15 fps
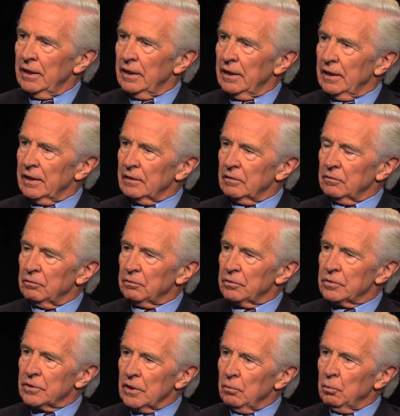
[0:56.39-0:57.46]
And for
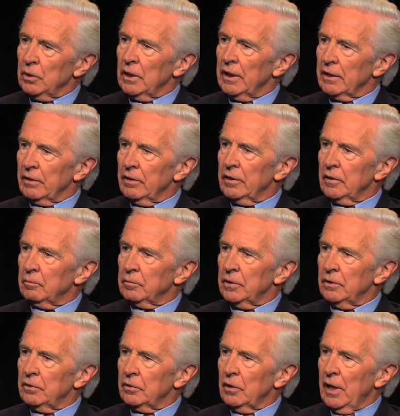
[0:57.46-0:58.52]
someone like
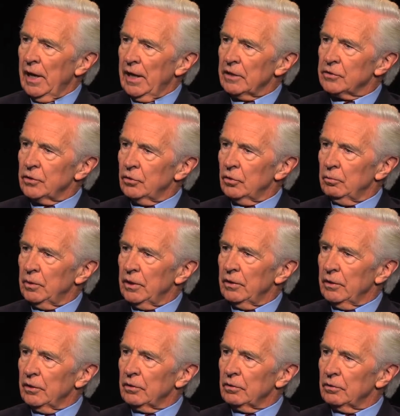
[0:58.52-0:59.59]
them to ask you to be
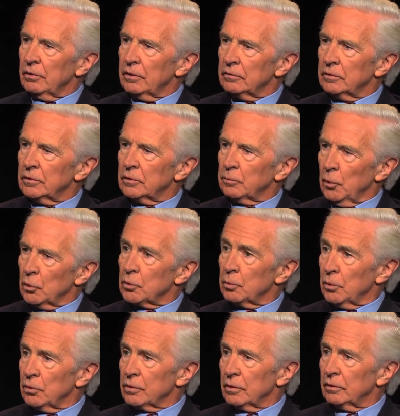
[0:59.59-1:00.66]
their
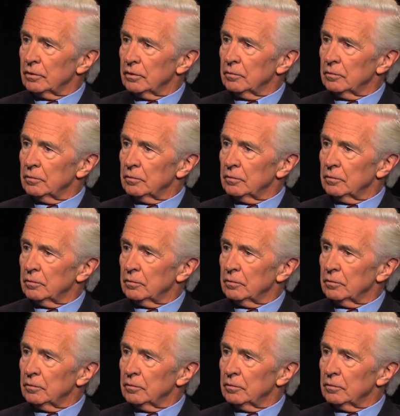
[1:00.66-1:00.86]
spokesperson,